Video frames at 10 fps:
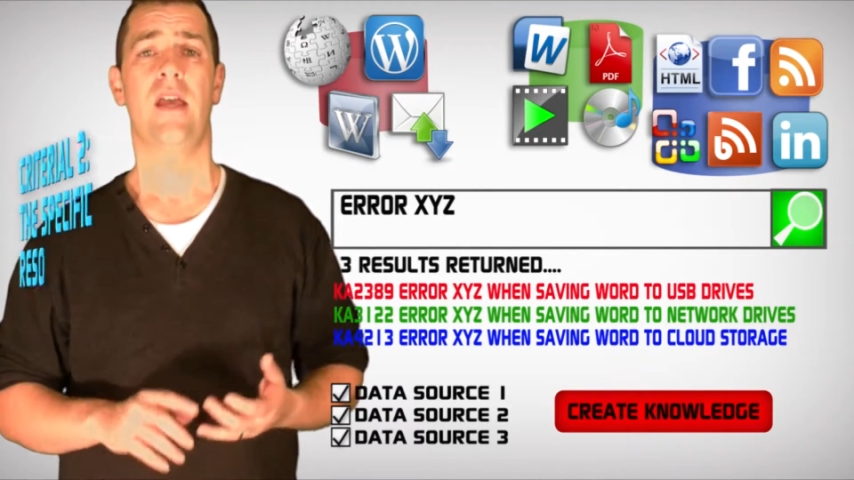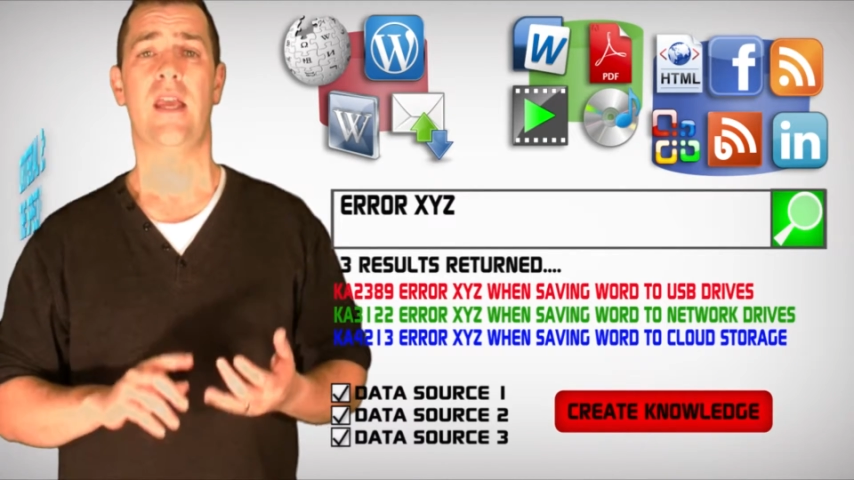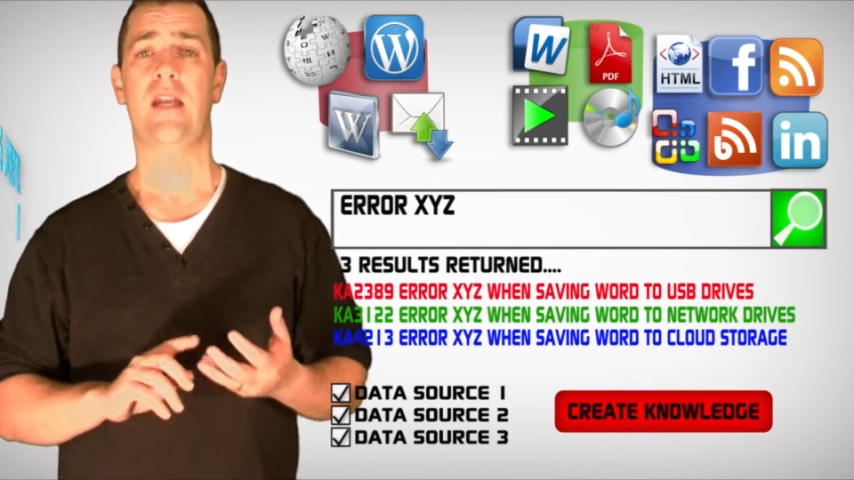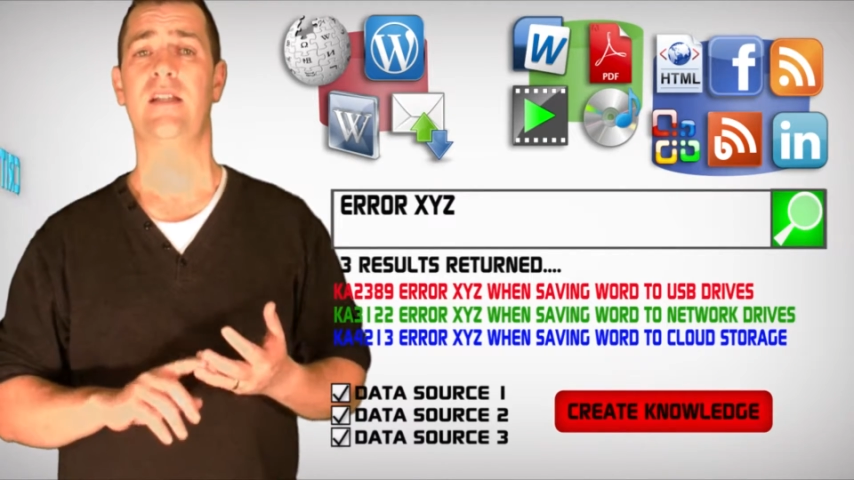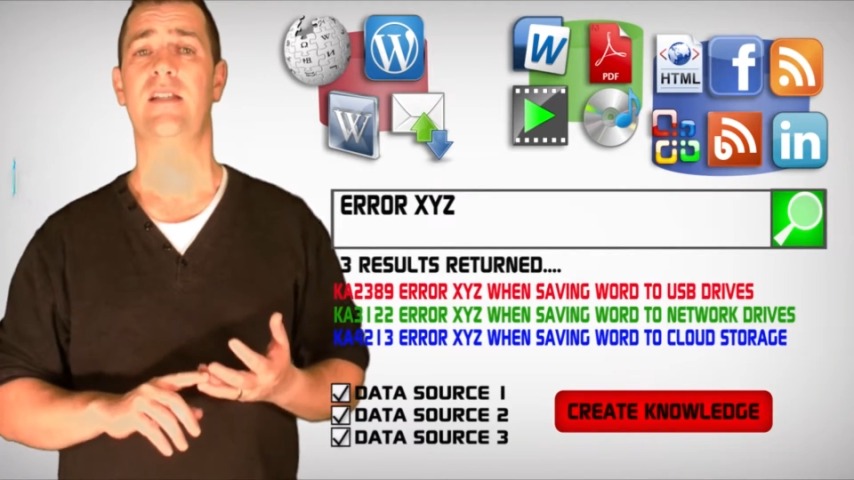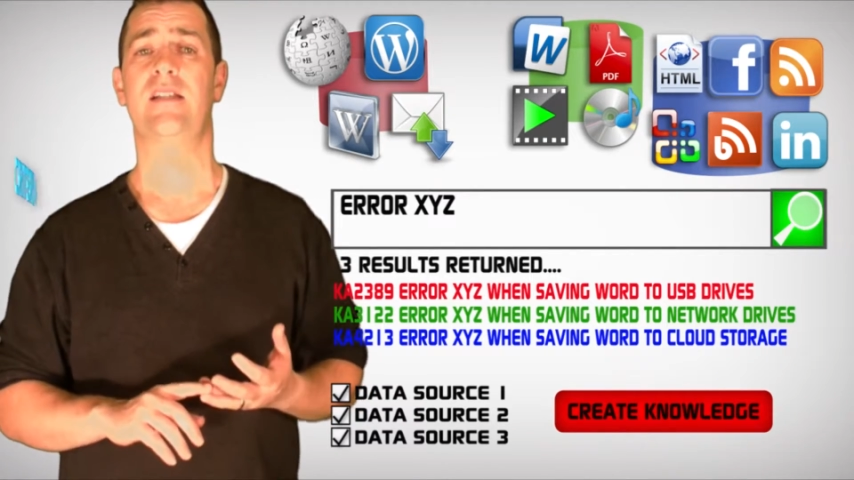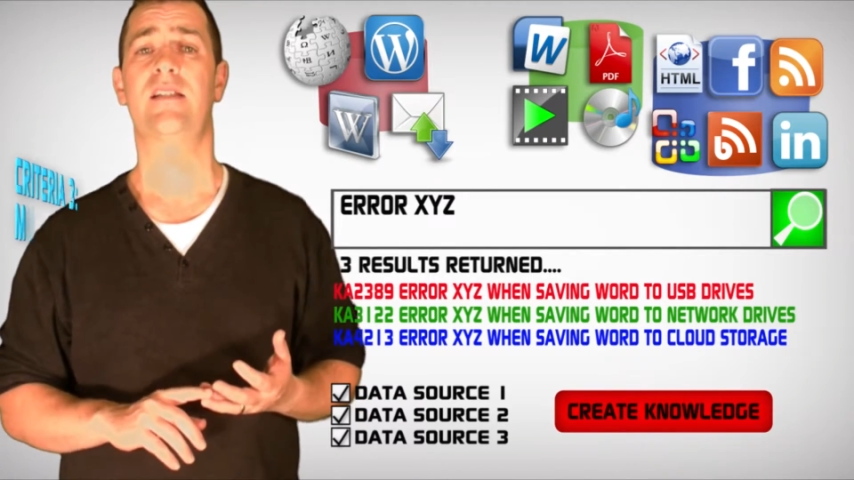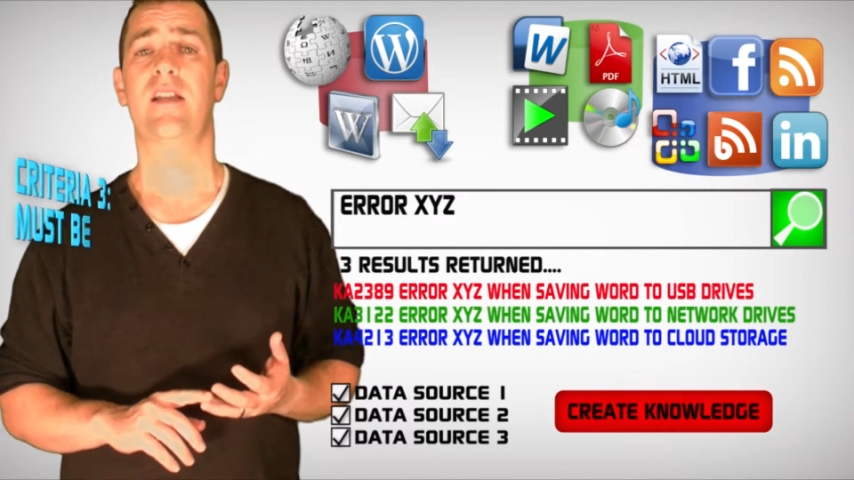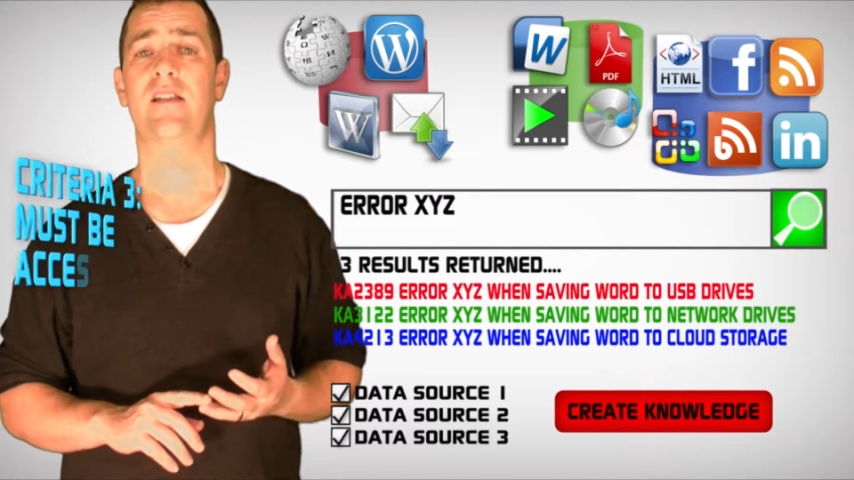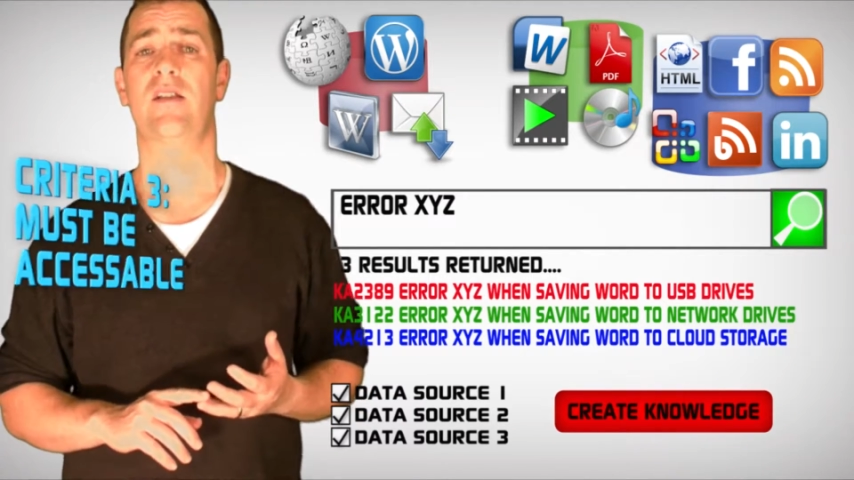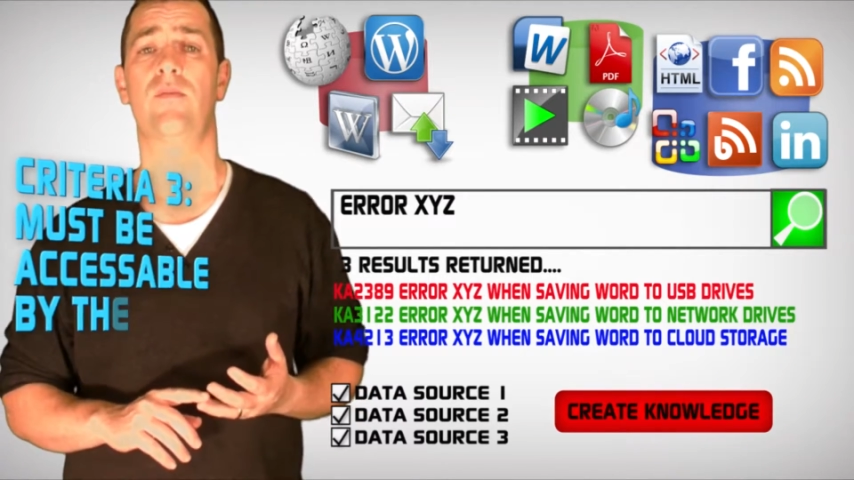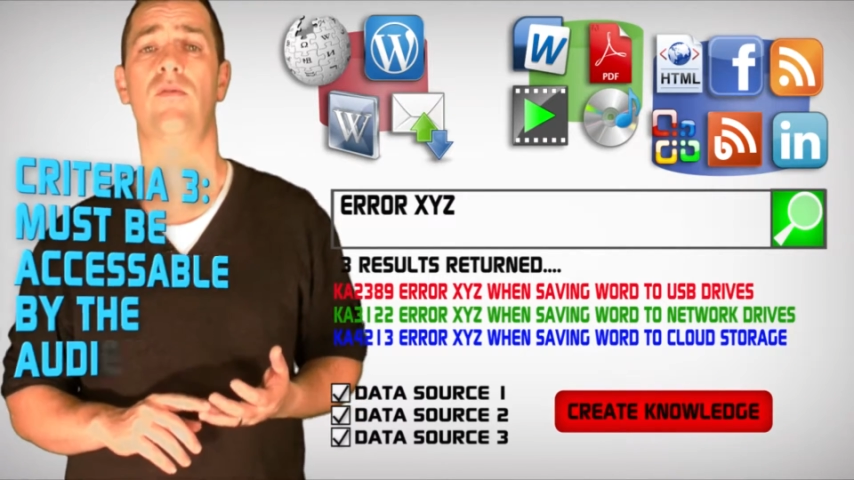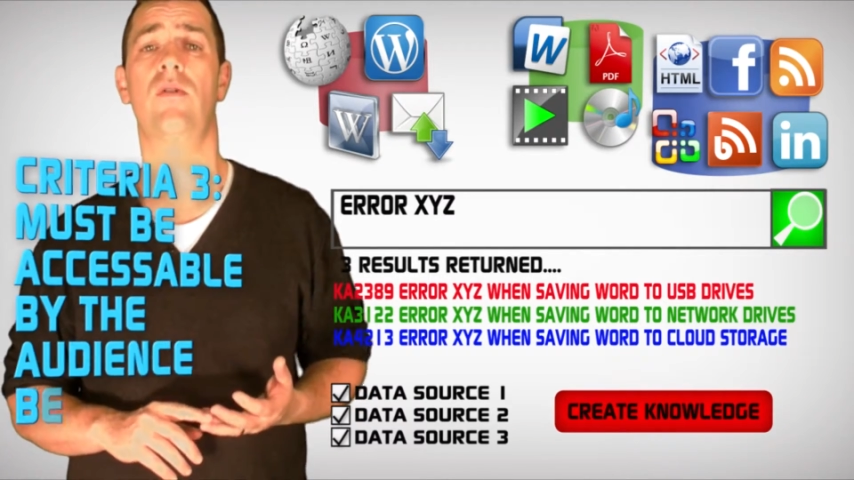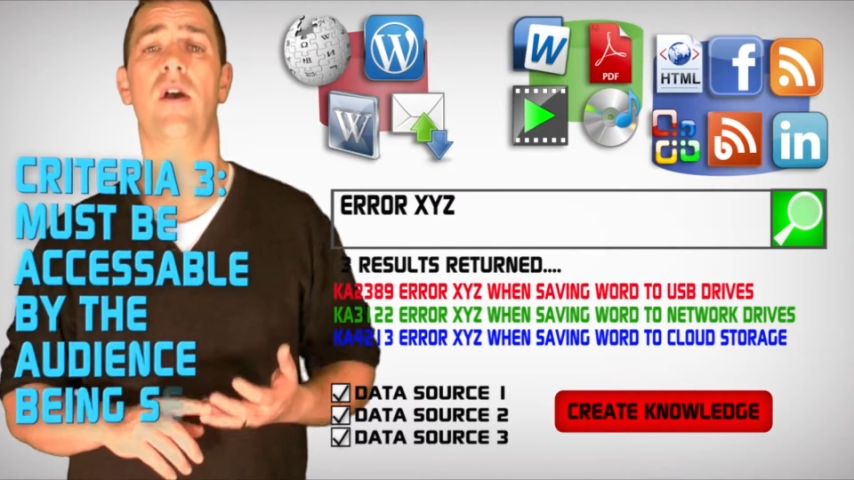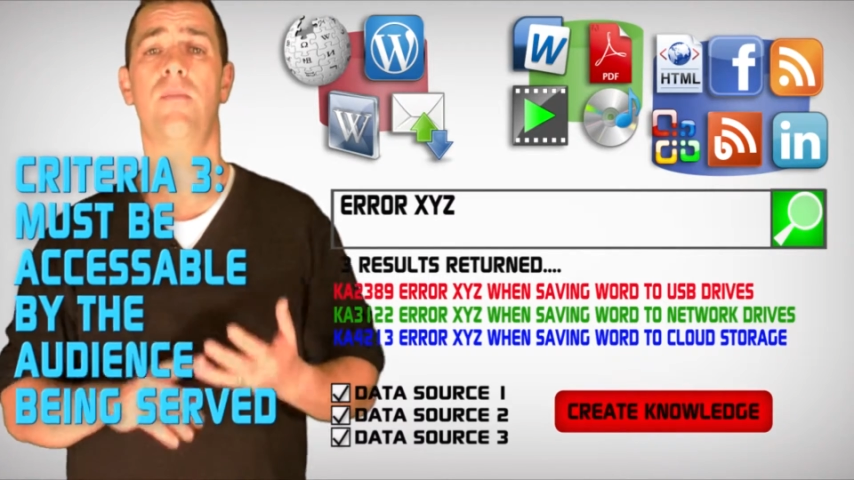It is accessible